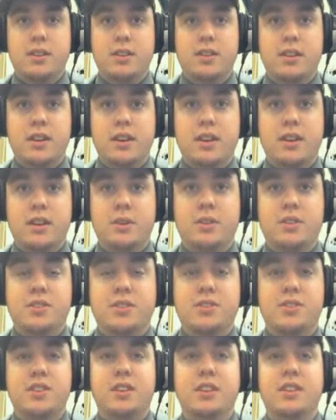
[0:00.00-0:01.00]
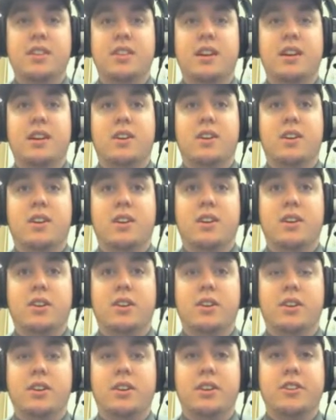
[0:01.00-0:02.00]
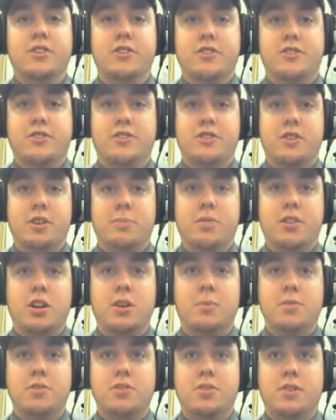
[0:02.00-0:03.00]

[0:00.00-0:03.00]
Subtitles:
And you can see that our current just jumped up,